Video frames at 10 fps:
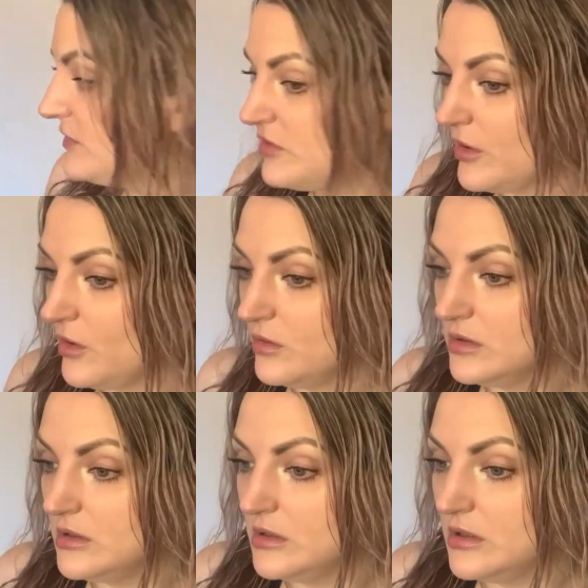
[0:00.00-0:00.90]
so
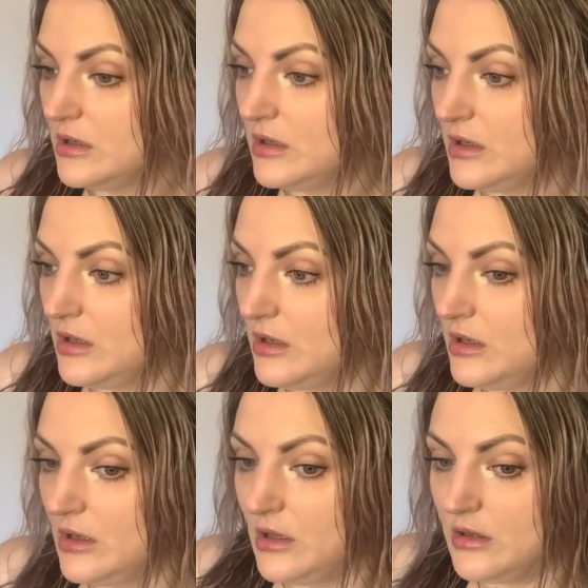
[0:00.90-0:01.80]

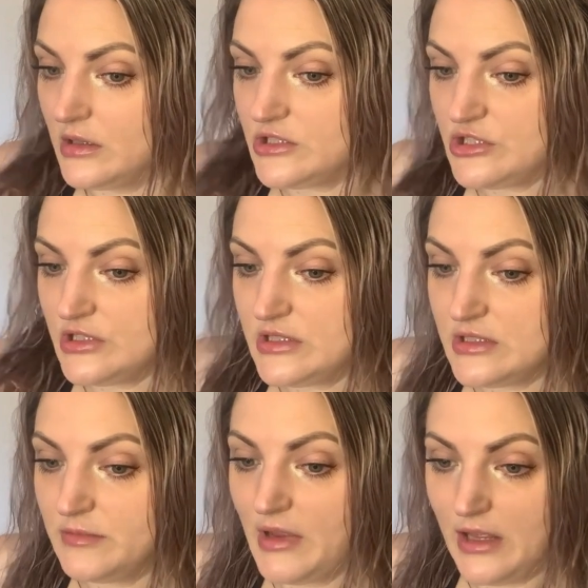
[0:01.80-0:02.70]
let's
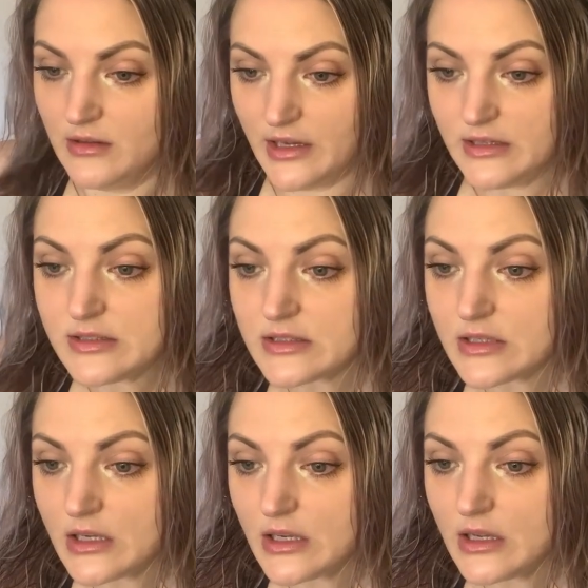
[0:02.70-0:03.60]
just make a list,
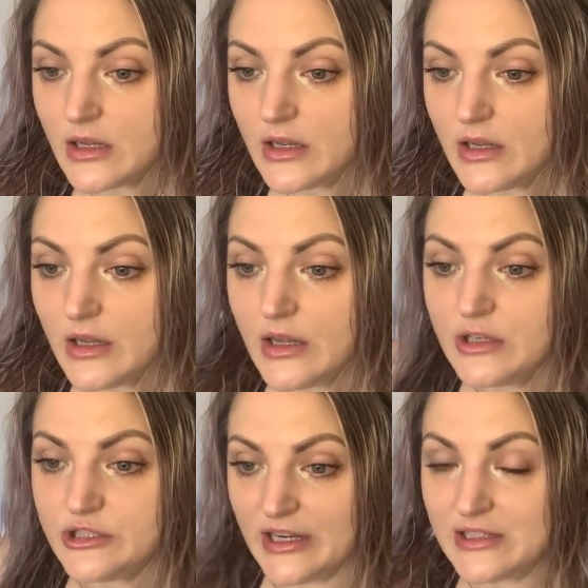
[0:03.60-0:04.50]

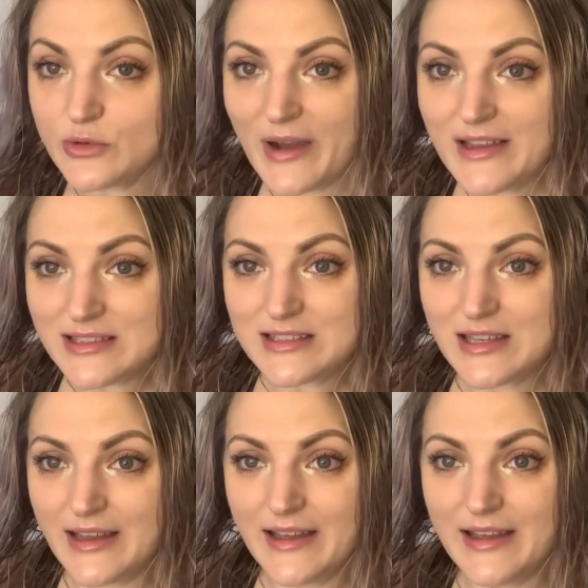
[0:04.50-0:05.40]
check it twice,
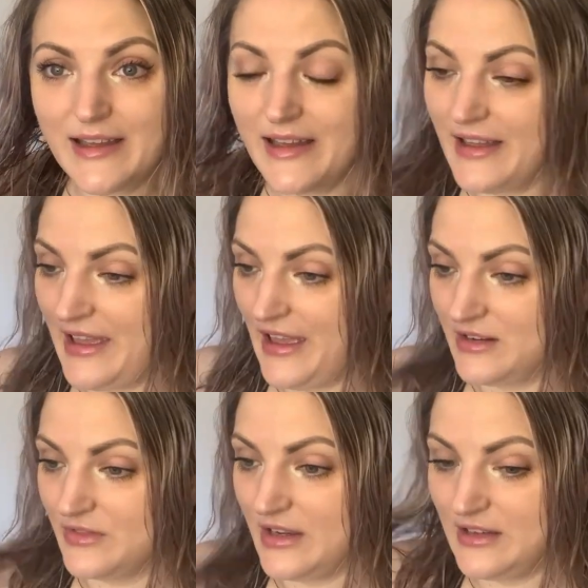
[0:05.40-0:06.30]

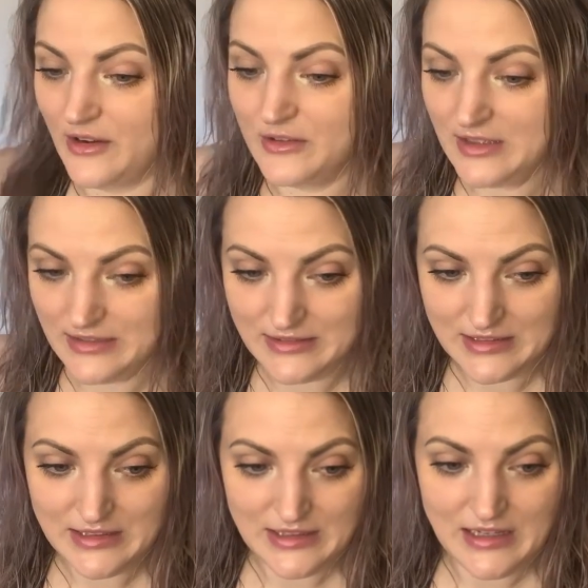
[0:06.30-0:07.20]
and find out
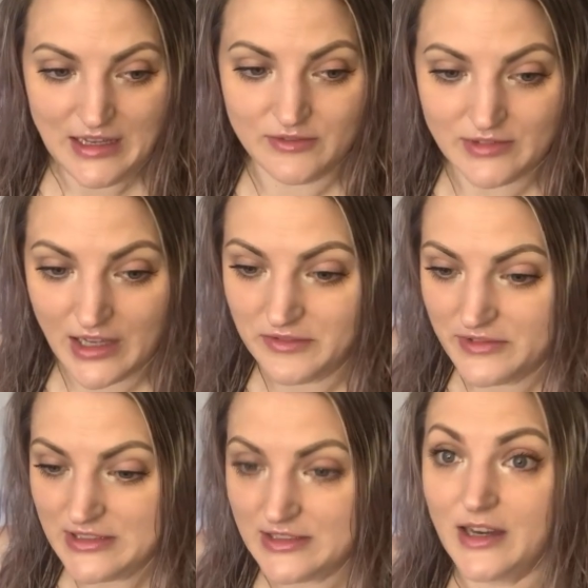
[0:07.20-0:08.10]
if life
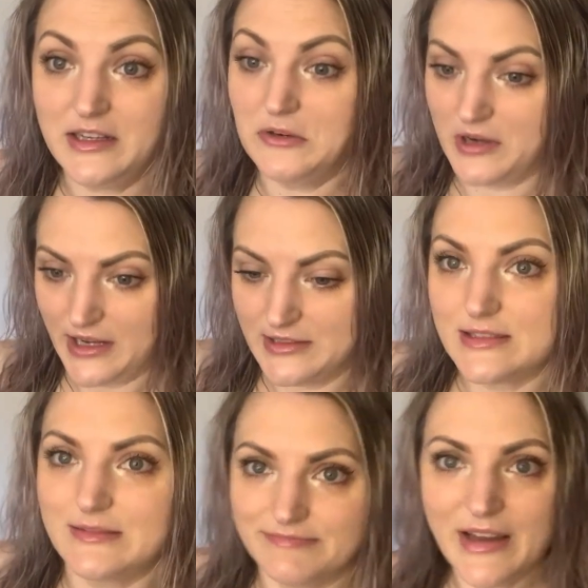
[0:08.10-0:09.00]
is naughty or
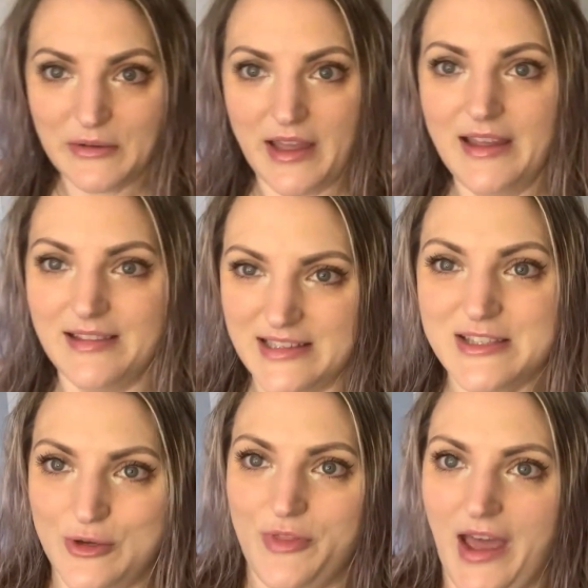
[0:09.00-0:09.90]
nice. Okay,
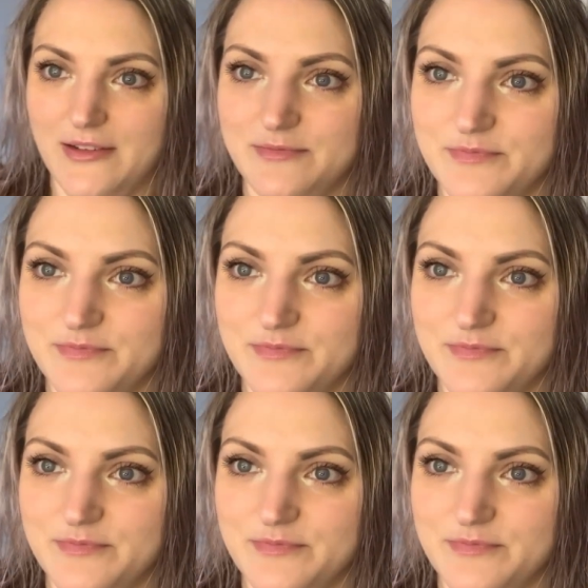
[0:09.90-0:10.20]
let's do that.